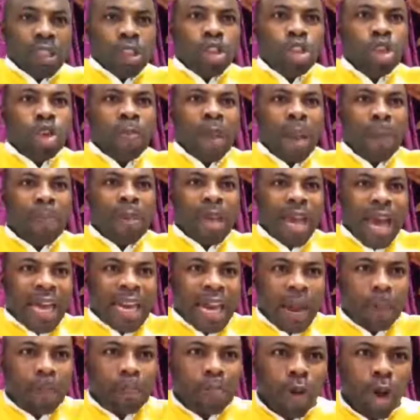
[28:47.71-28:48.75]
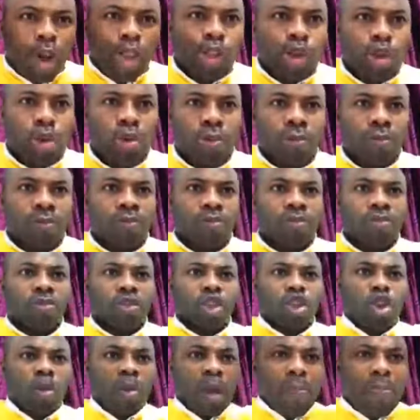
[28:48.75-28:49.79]
You may be an apostle,
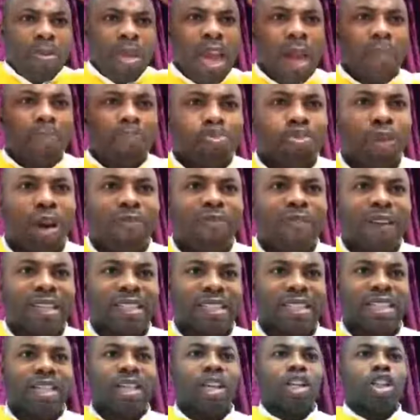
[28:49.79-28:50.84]
you may be a prophet,